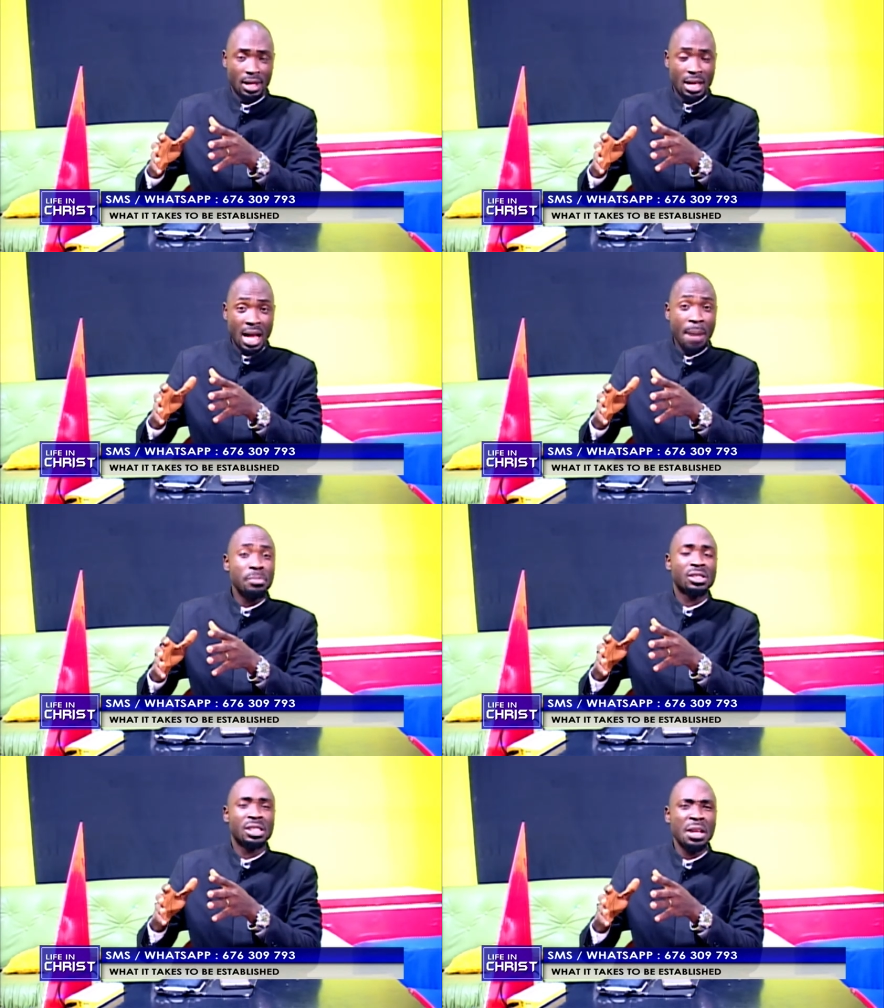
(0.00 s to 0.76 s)
I'm
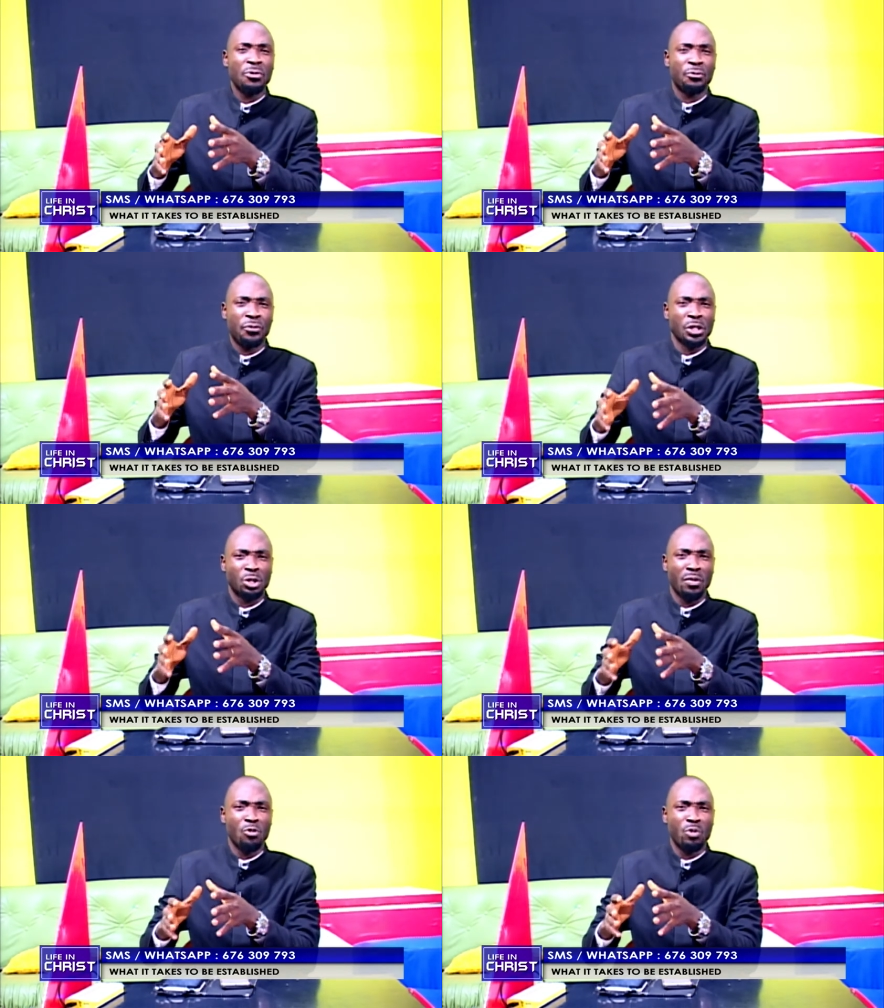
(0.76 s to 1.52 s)
saying, first
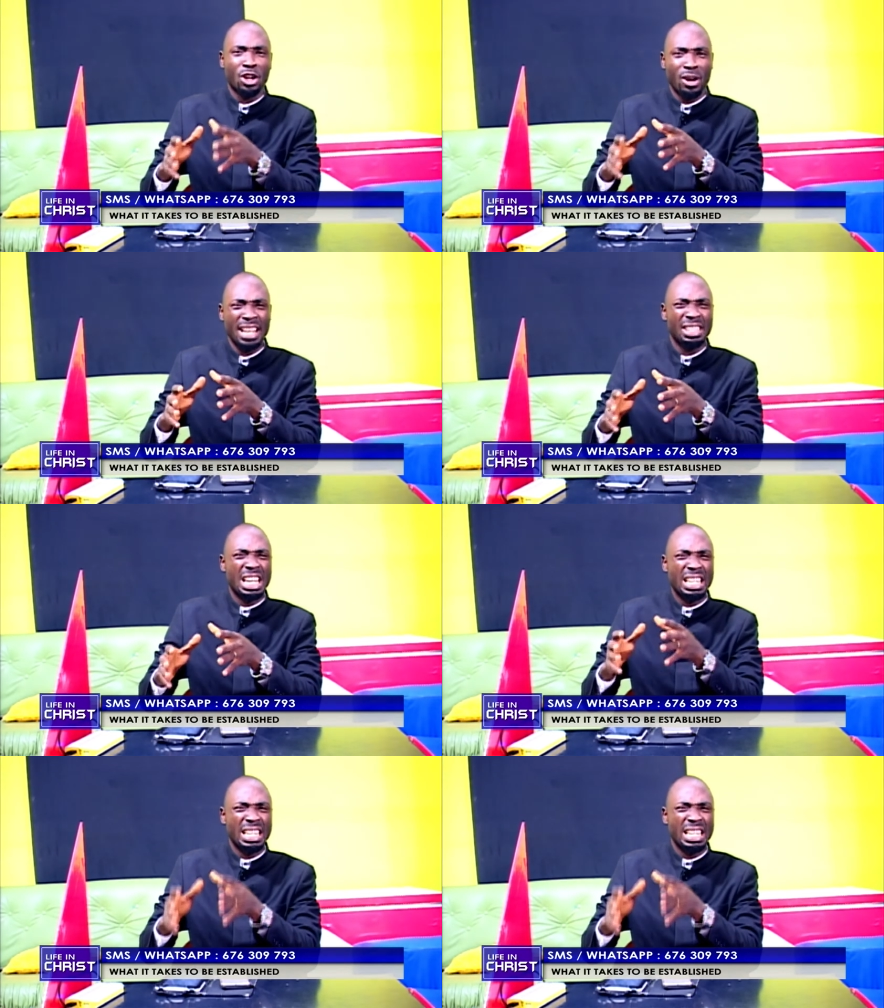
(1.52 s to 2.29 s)
of all,
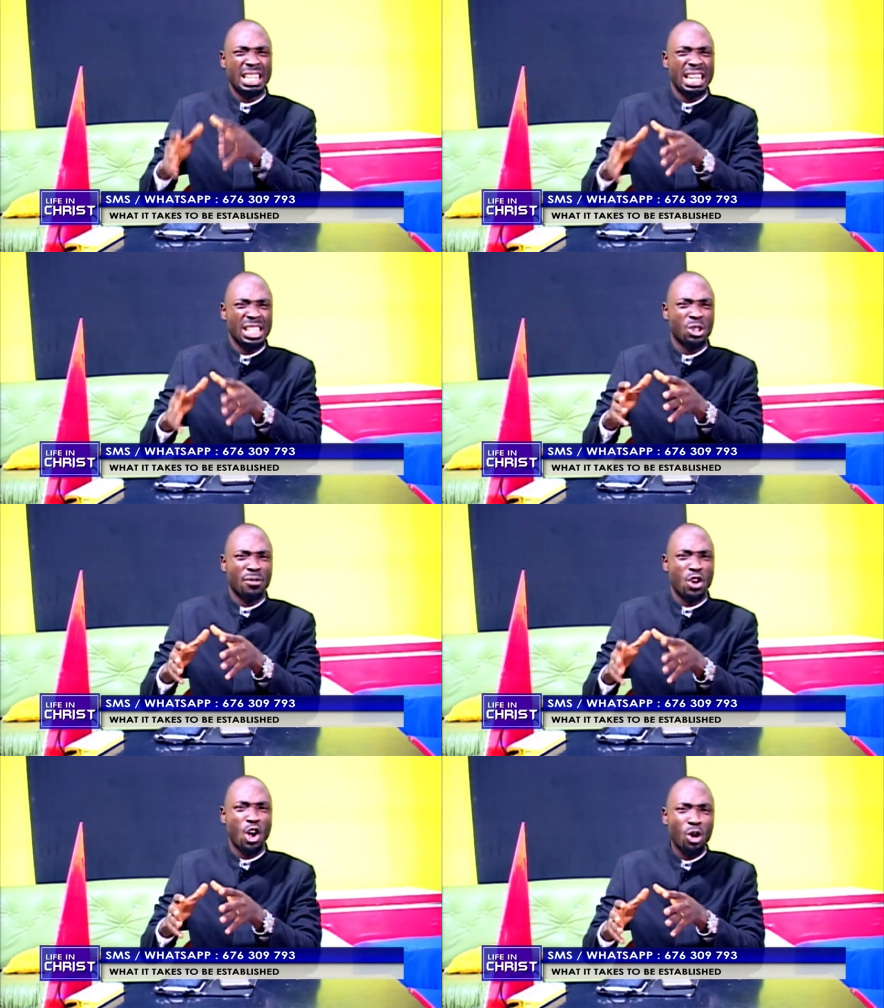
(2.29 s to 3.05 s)
recognize the grace
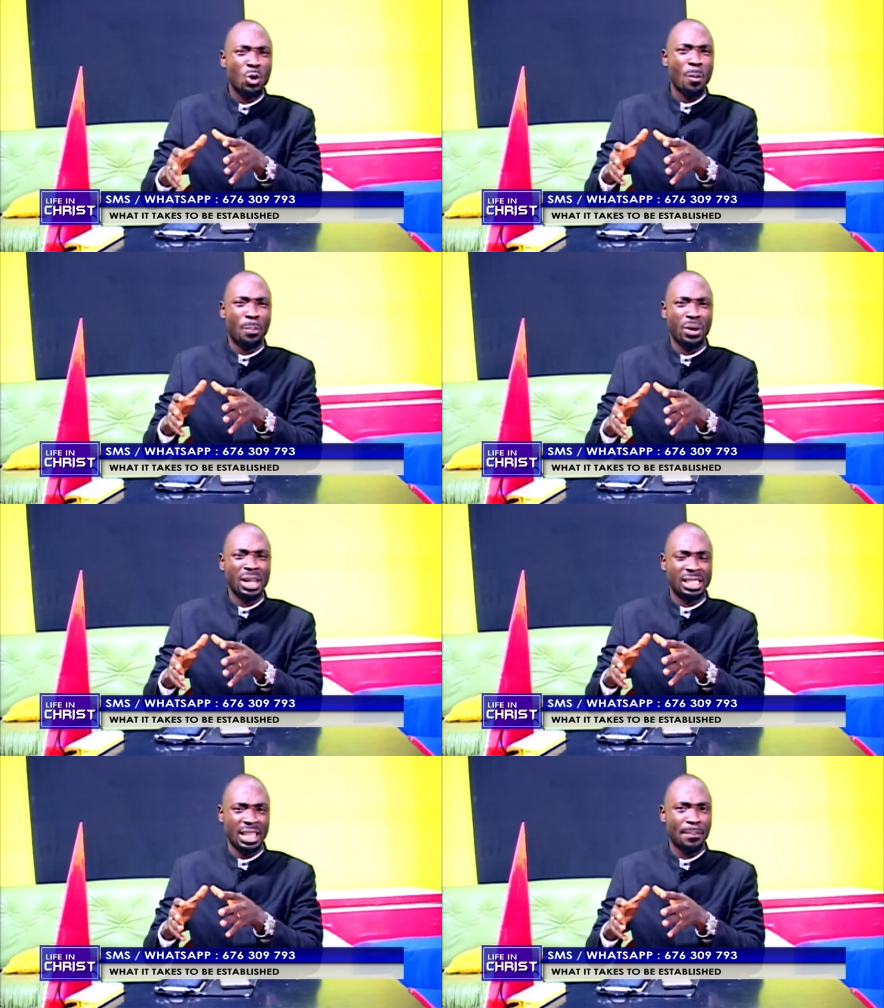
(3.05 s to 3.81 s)
of God
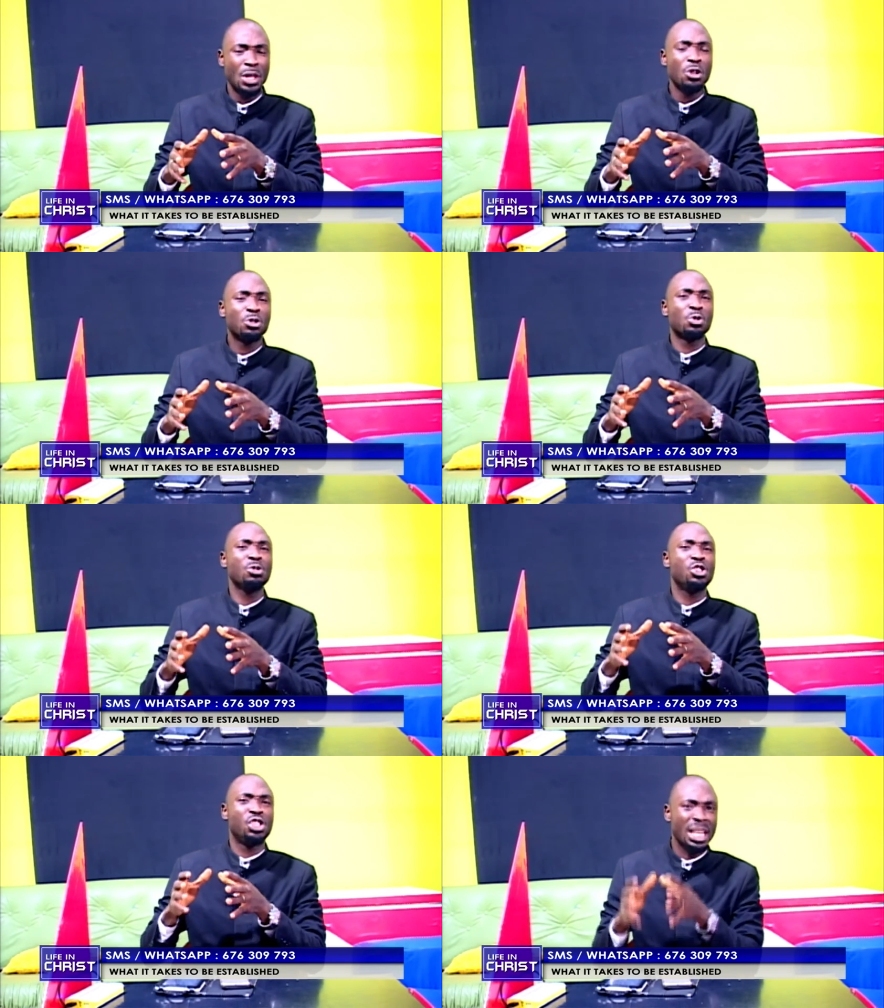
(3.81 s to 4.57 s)
operating through
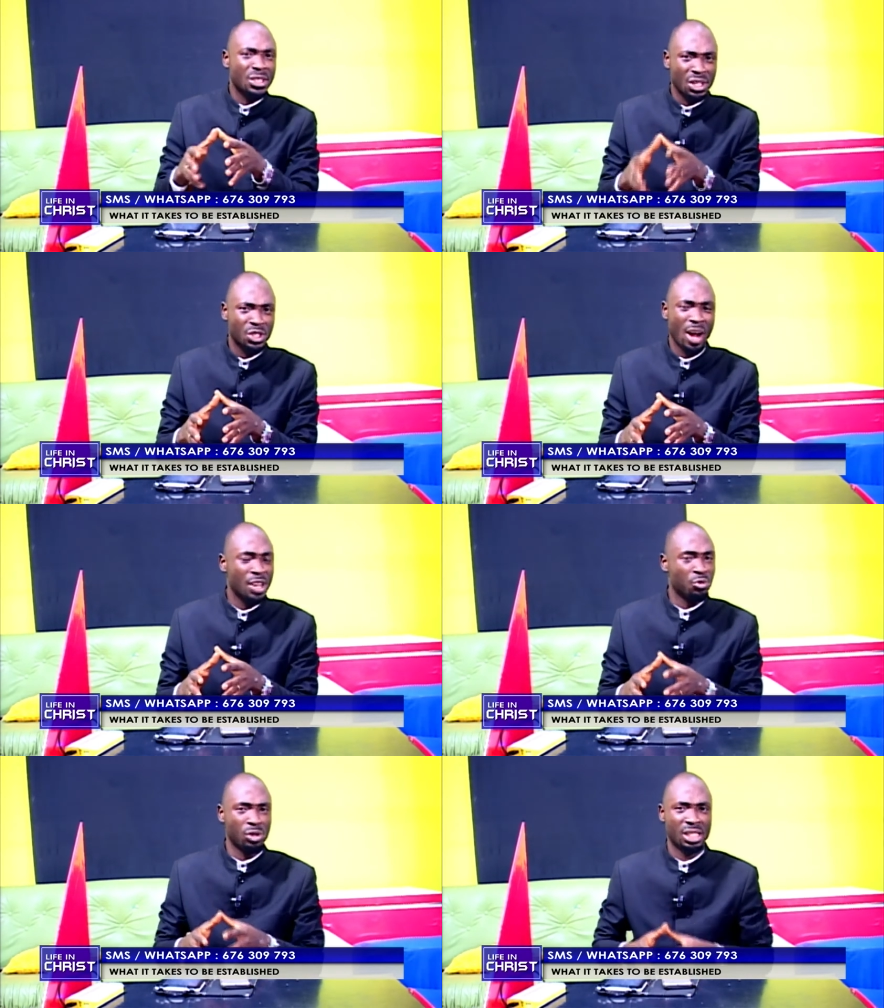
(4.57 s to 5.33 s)
Jesus
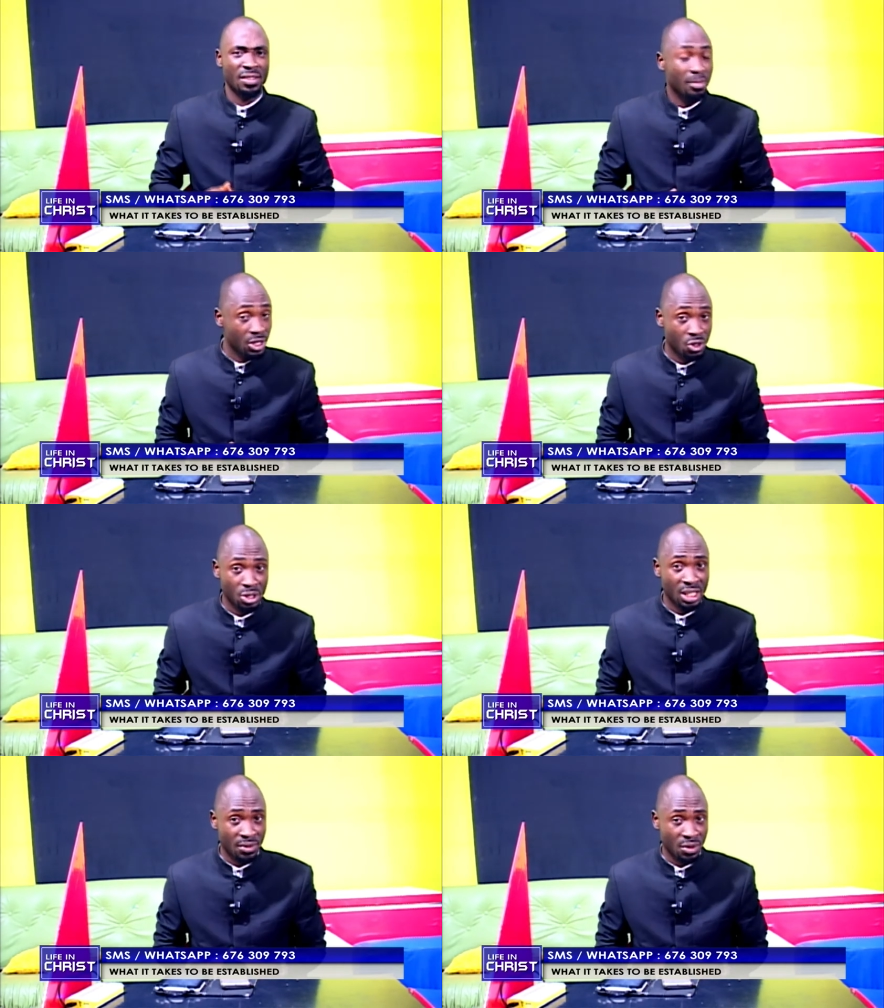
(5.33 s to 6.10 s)
Christ. Receive him as your
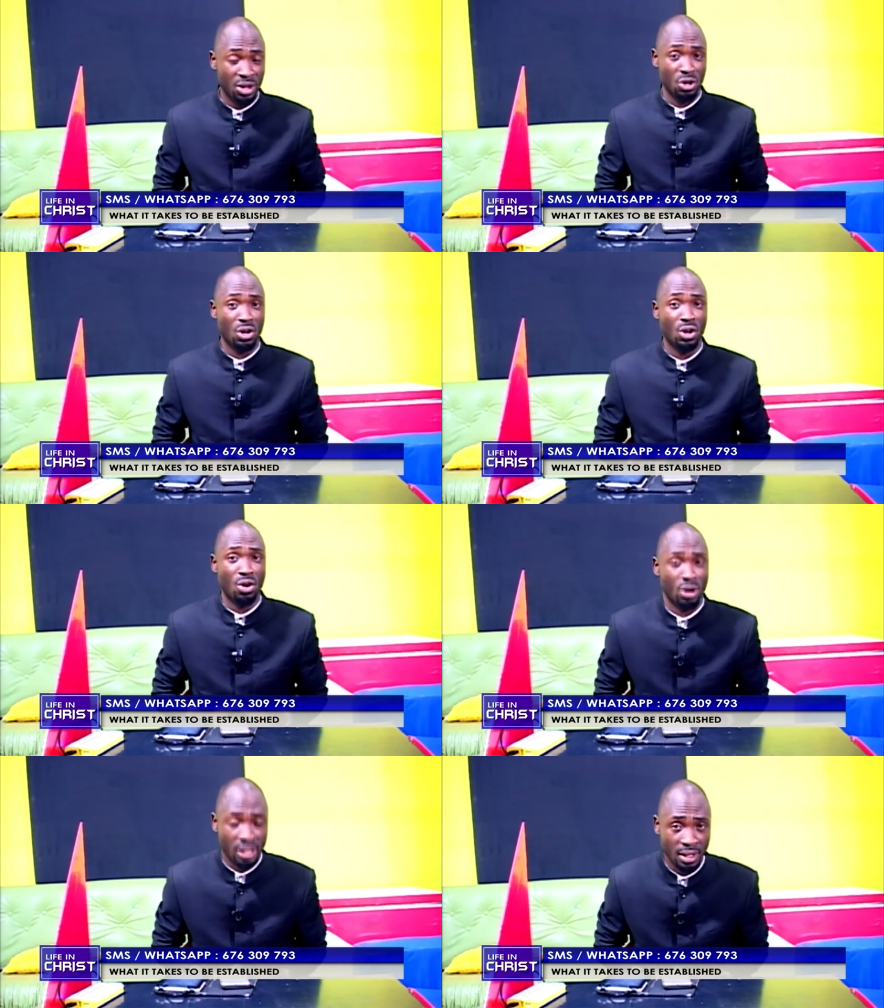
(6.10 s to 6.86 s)
Savior and your Lord.